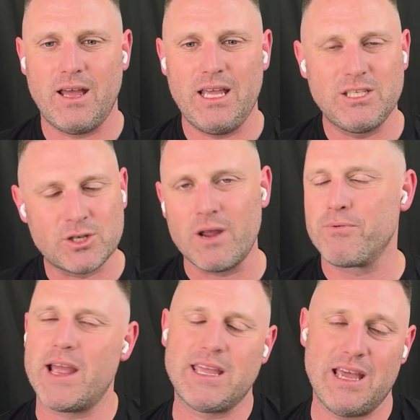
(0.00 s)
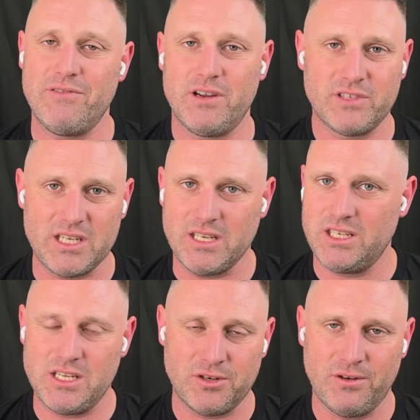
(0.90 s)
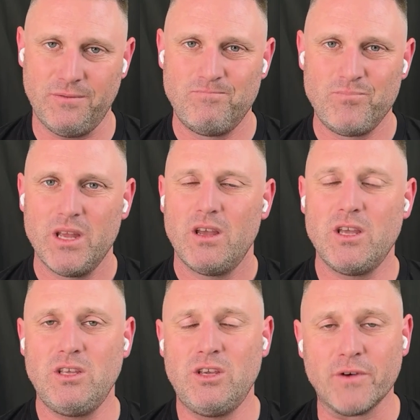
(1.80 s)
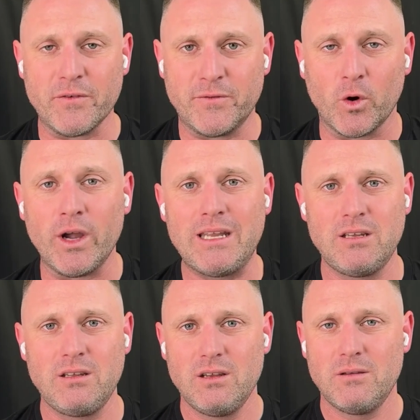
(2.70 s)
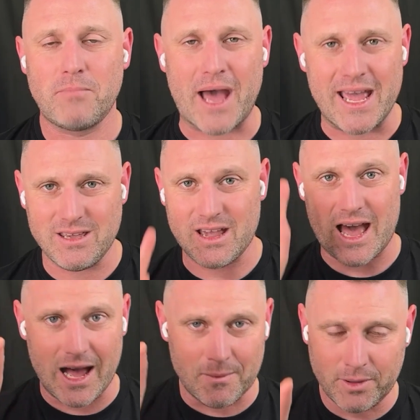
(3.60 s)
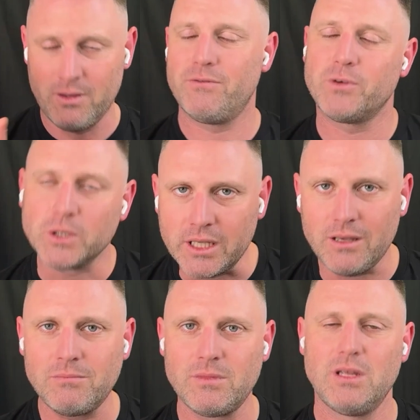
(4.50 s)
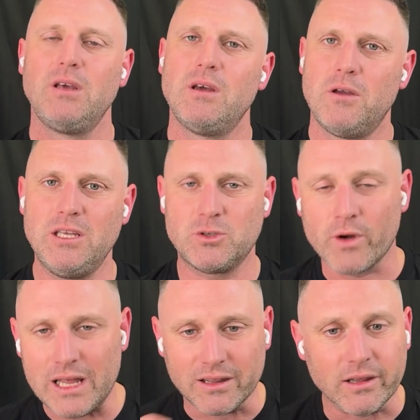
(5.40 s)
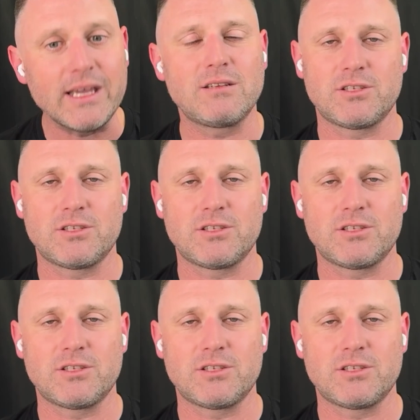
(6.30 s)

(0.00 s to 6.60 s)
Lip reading: He's got a break even of 62. You've avoided paying up for him. He's already leaked